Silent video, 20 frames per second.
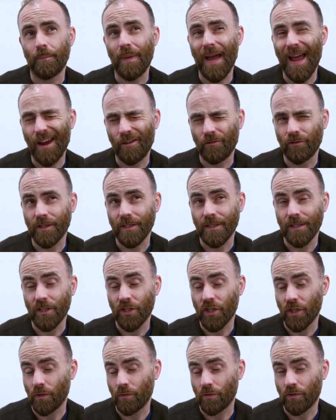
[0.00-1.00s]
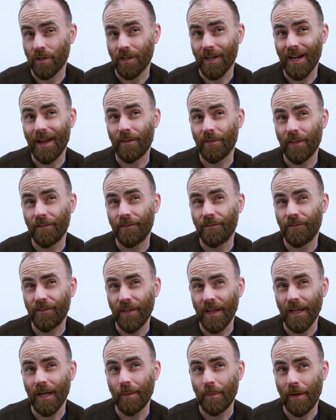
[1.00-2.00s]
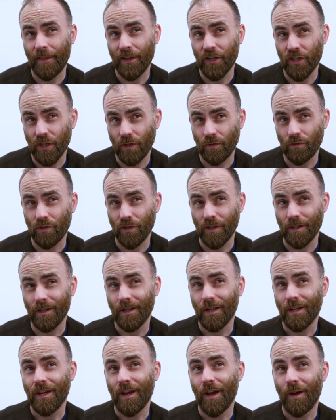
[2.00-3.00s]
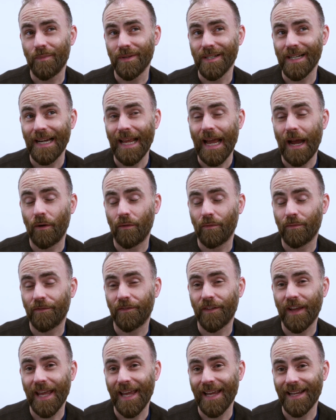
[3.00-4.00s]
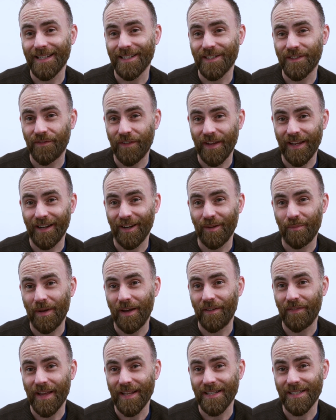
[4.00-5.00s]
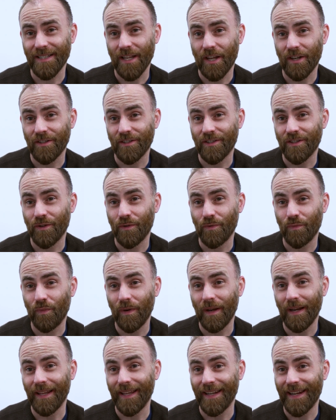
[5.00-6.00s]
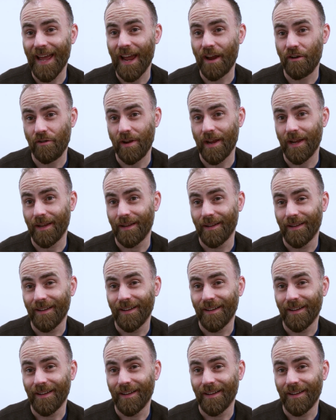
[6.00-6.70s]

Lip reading: parents and children, how they feel about their children, particularly how kings feel about their sons who will inherit,